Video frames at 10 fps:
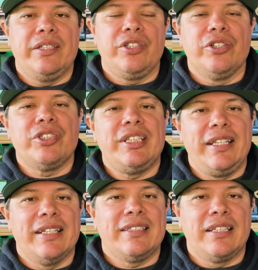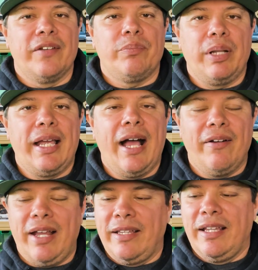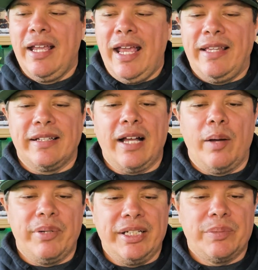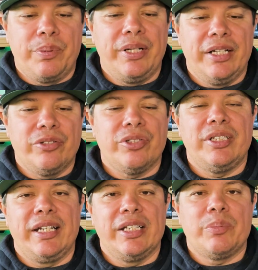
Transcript: So you'll see this stuff play out, and the comedy is pretty interesting.